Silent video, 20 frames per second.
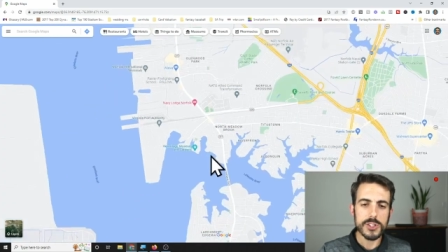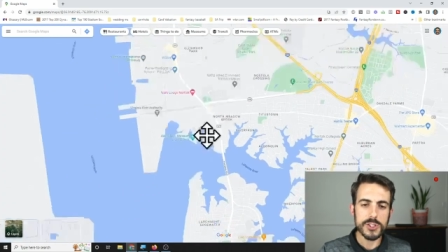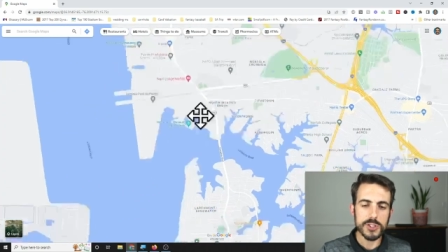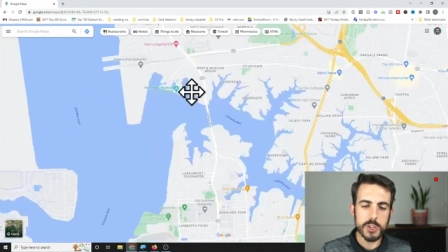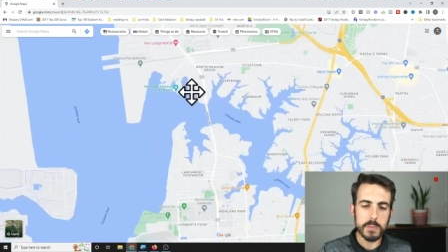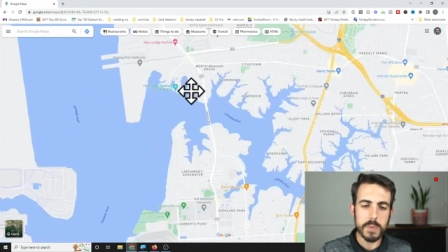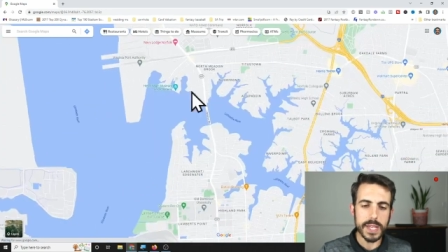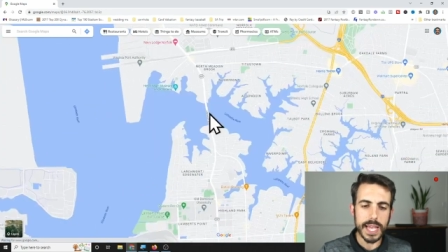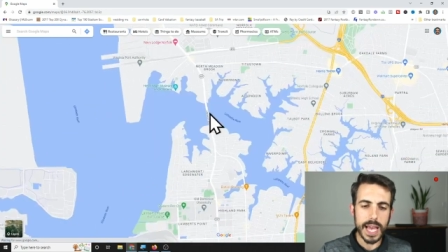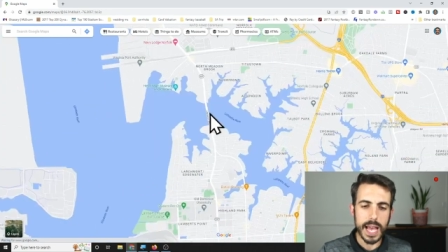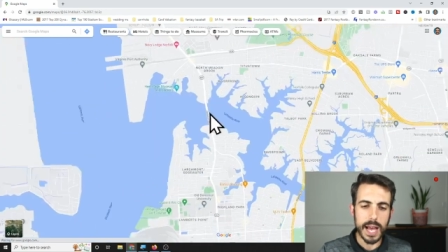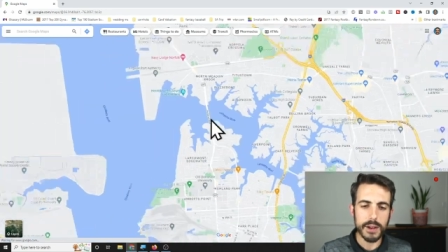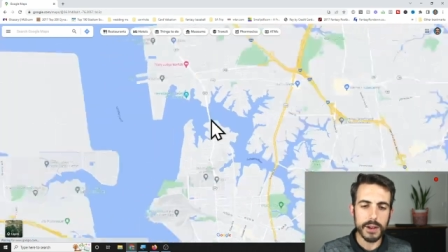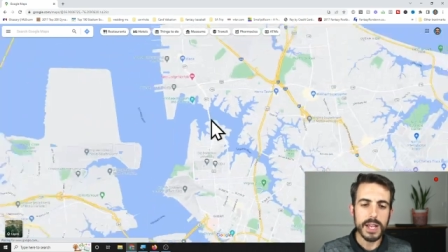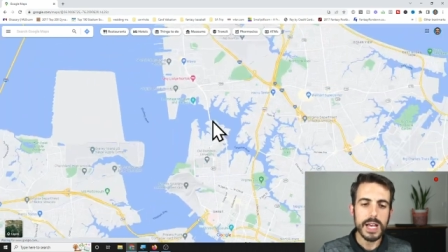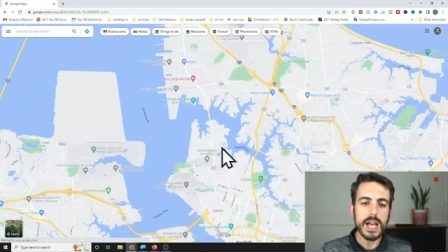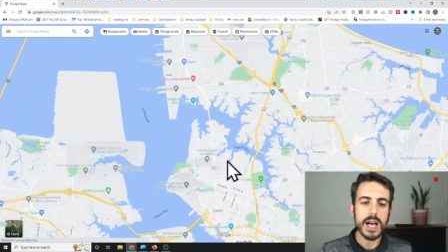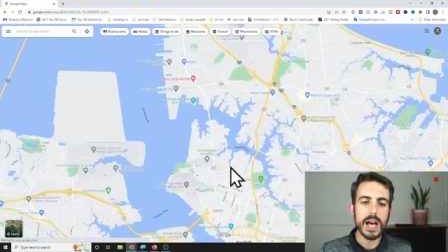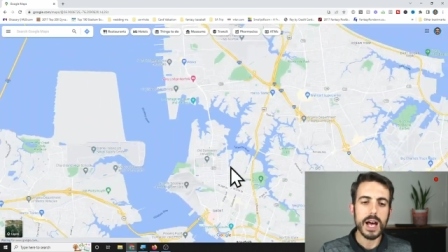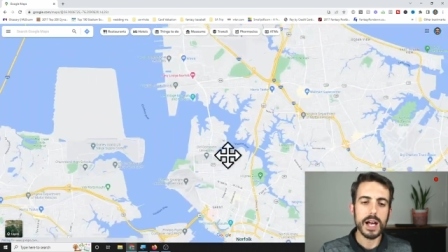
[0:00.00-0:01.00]
Zooming
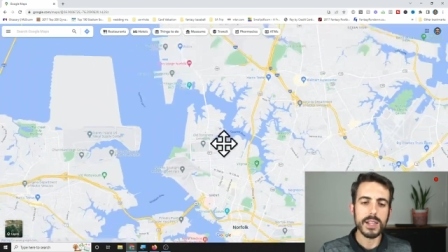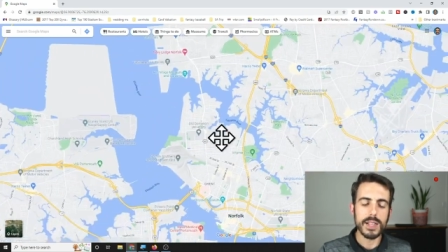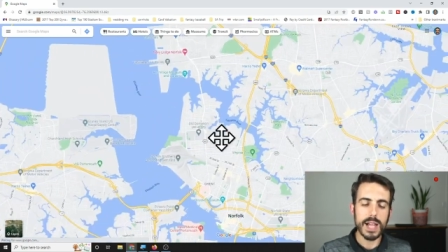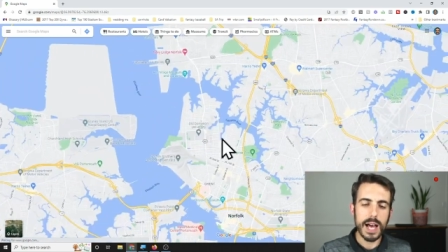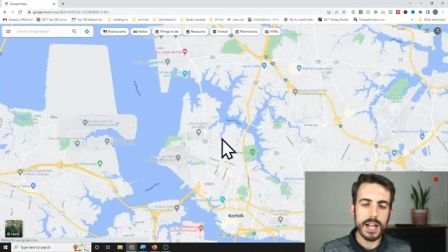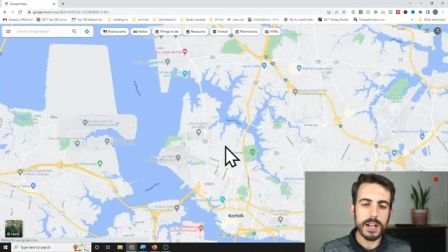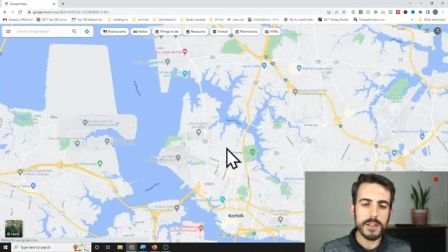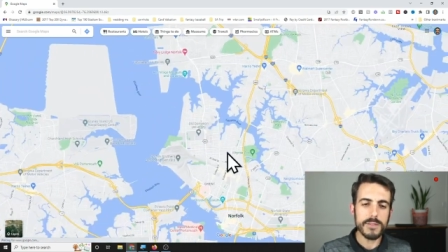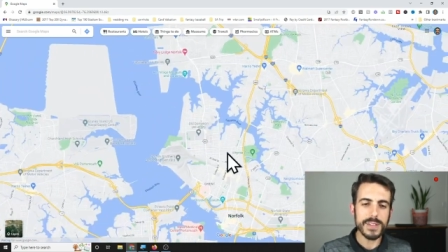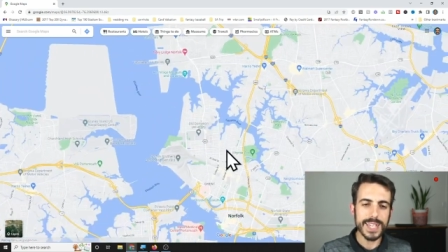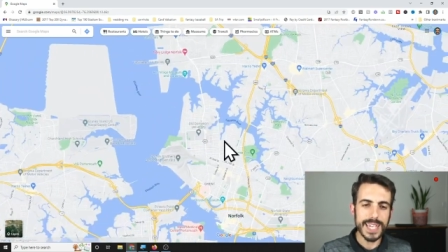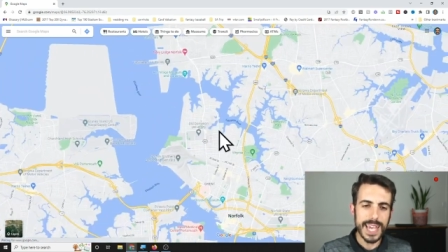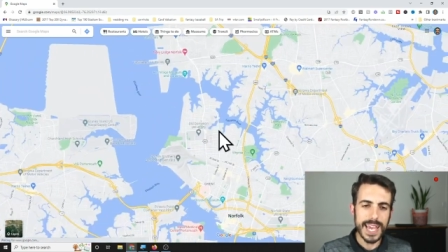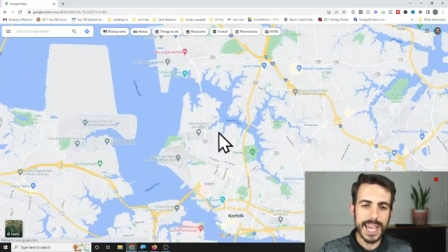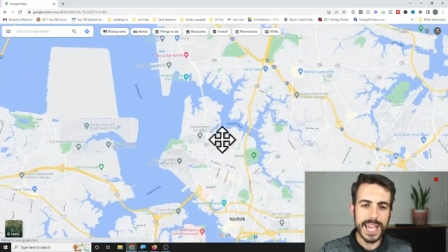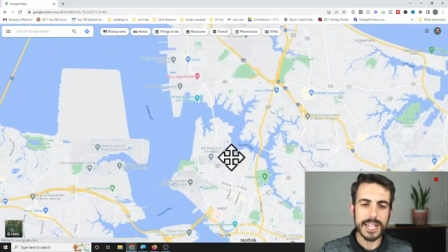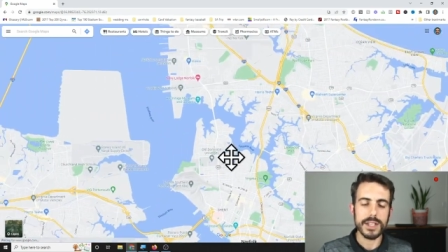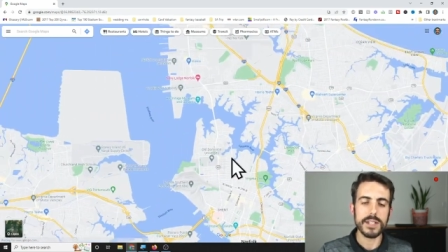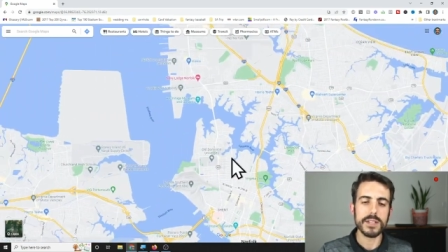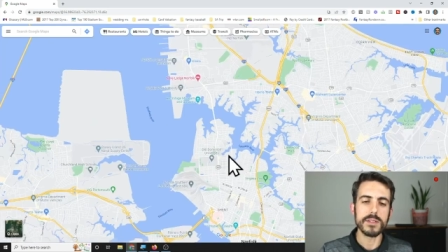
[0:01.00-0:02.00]
out, a lot of
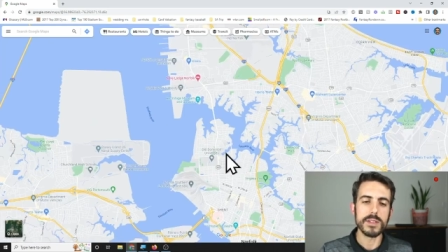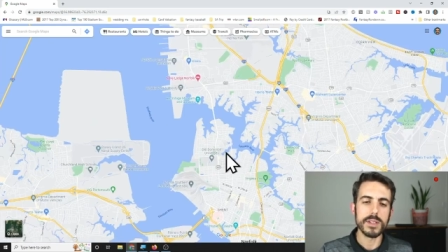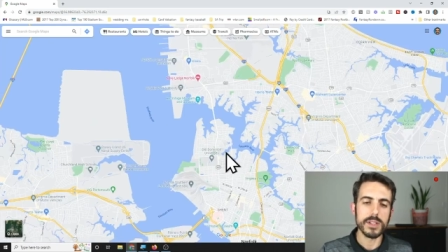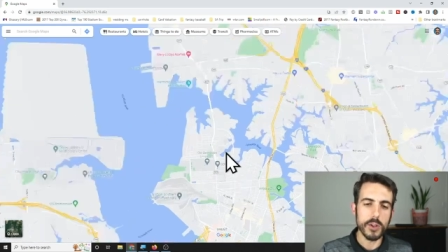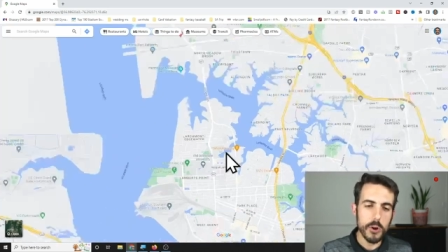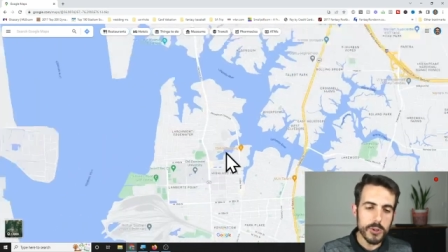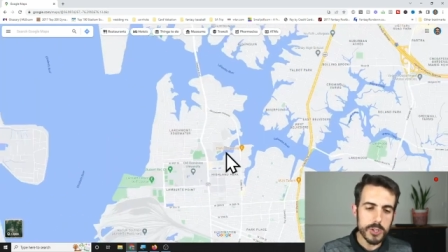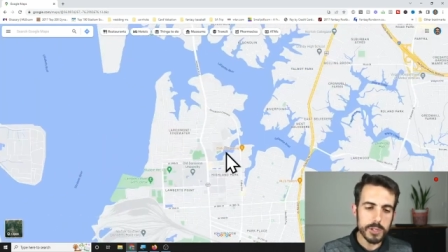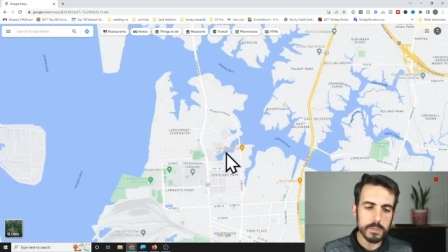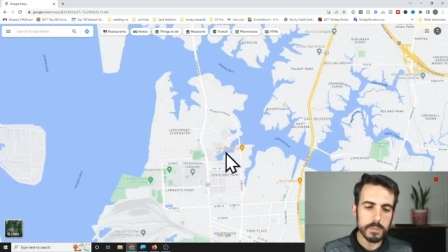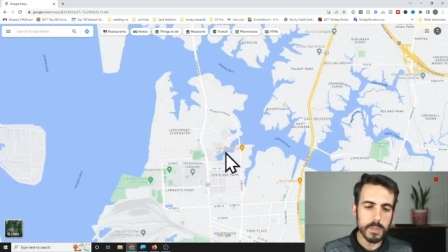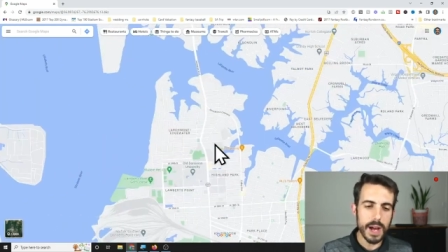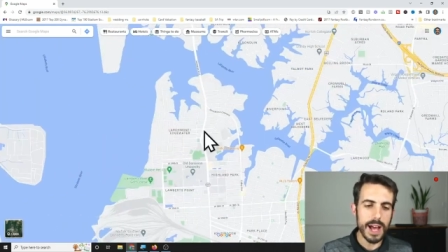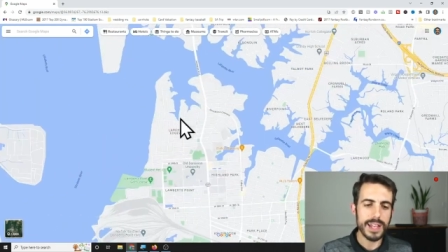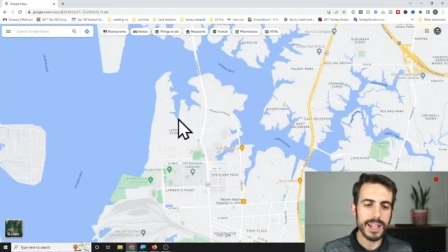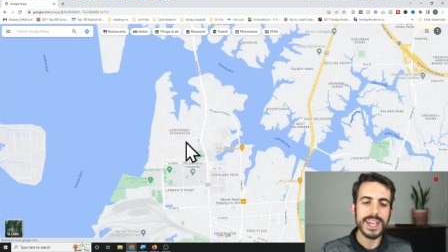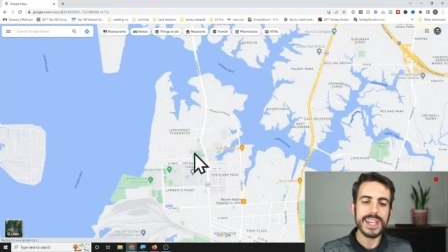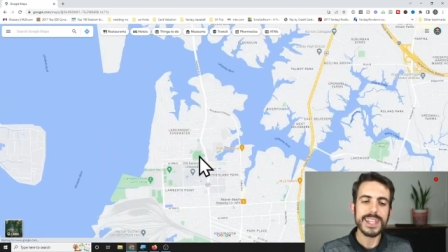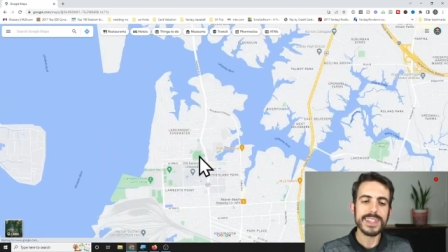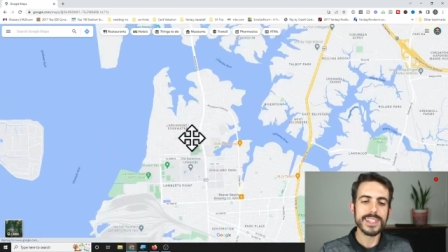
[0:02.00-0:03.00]
Ghent,
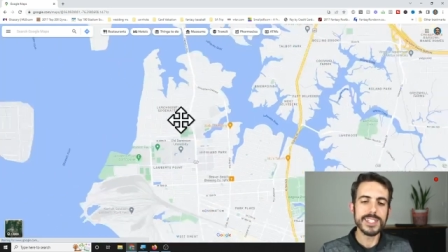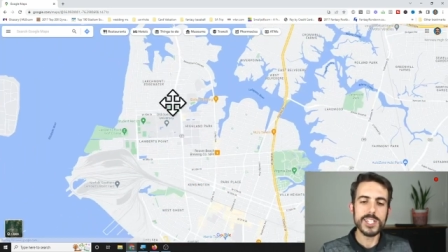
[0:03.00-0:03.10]
Larchmont,